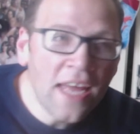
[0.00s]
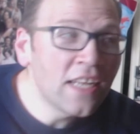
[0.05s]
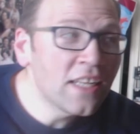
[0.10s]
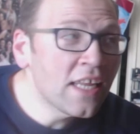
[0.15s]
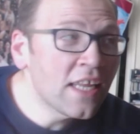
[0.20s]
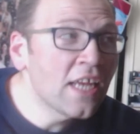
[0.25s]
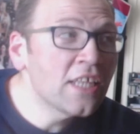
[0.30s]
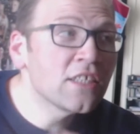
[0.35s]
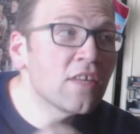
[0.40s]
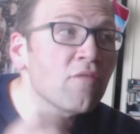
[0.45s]

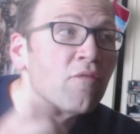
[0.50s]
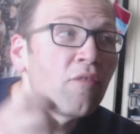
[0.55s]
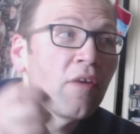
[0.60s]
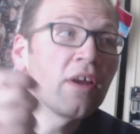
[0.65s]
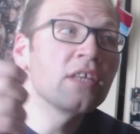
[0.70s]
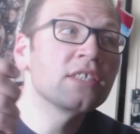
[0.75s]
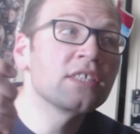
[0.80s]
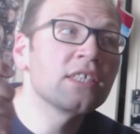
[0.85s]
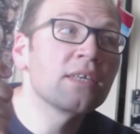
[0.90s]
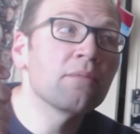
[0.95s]
and it tasted
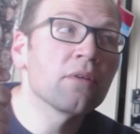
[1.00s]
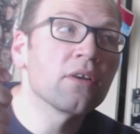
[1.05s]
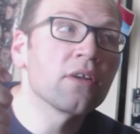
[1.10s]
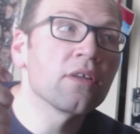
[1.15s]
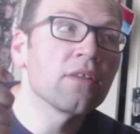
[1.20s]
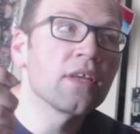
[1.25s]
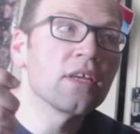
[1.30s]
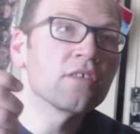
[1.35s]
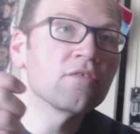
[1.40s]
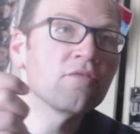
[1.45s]
very
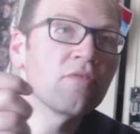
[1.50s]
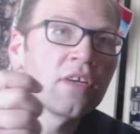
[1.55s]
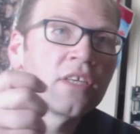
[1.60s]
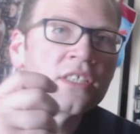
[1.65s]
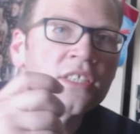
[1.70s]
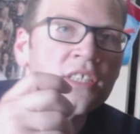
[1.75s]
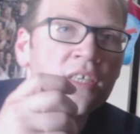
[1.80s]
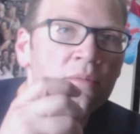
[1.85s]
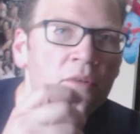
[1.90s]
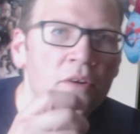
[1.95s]
similar to this,
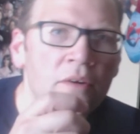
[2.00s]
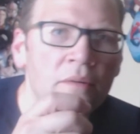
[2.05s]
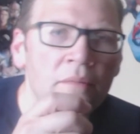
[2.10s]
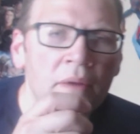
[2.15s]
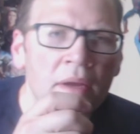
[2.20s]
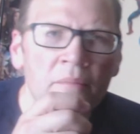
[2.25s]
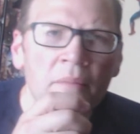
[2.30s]
very similar,